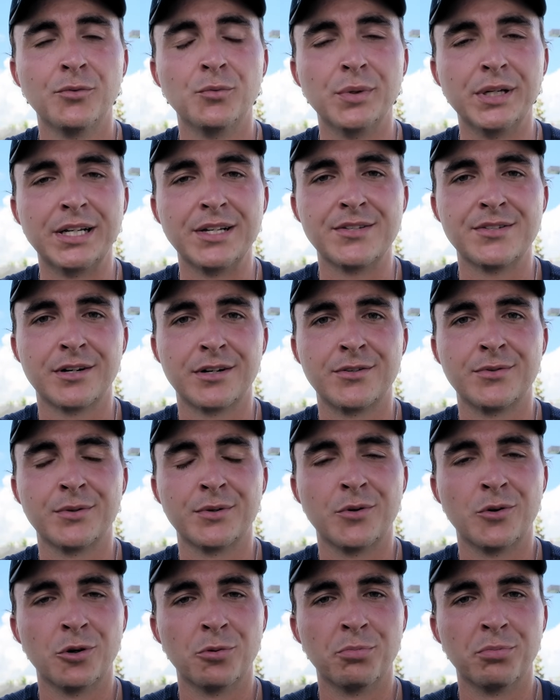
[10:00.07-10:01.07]
we can start to
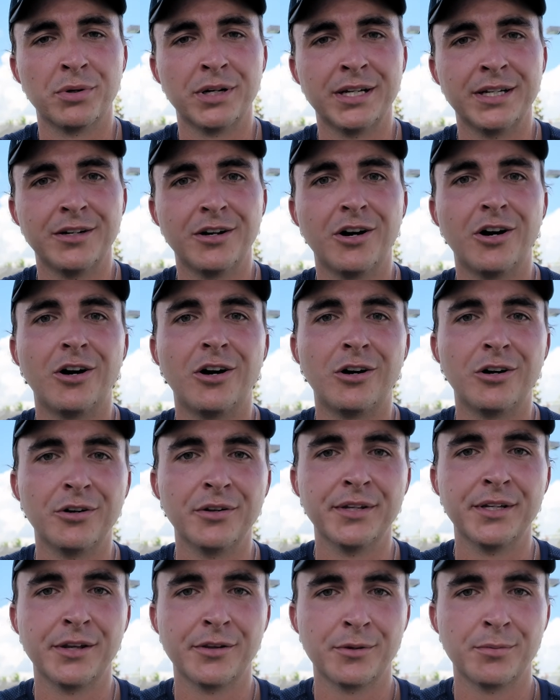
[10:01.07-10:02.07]
incorporate
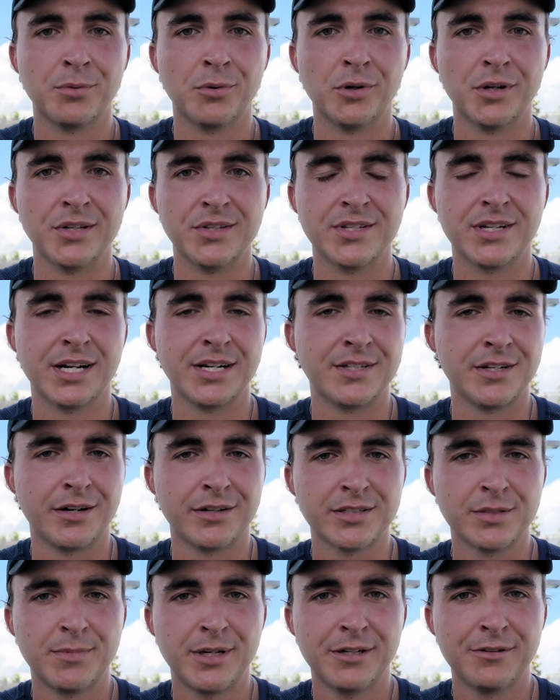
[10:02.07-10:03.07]
all the other points that I
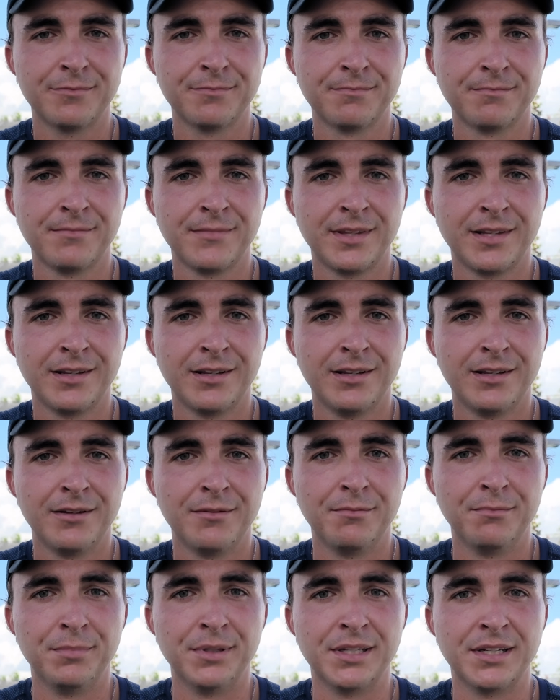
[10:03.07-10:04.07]
talked about,
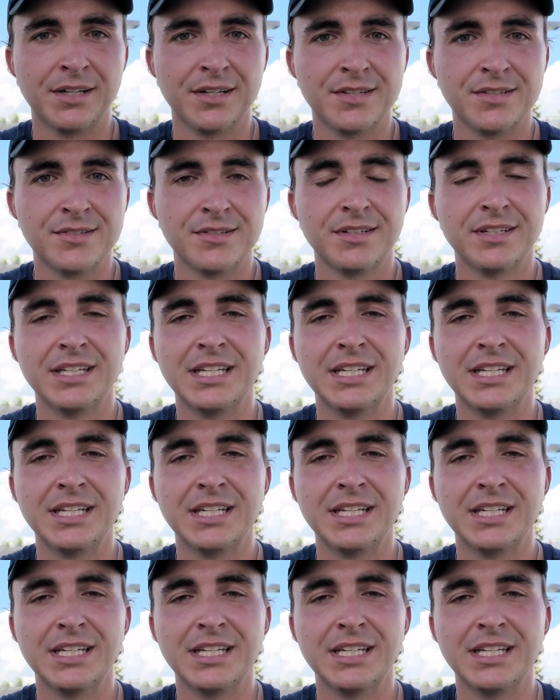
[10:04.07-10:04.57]
because